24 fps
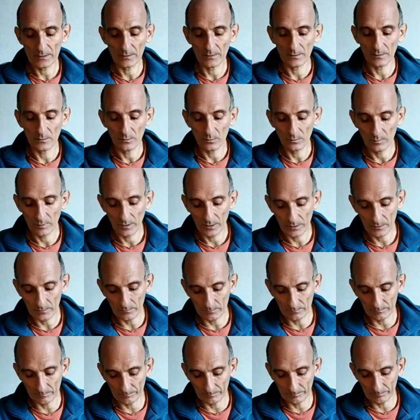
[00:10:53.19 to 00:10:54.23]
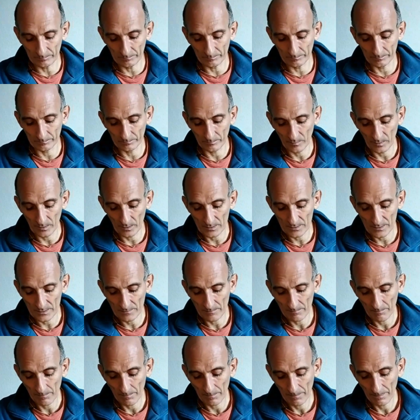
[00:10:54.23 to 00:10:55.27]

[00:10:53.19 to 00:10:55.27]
and then we make this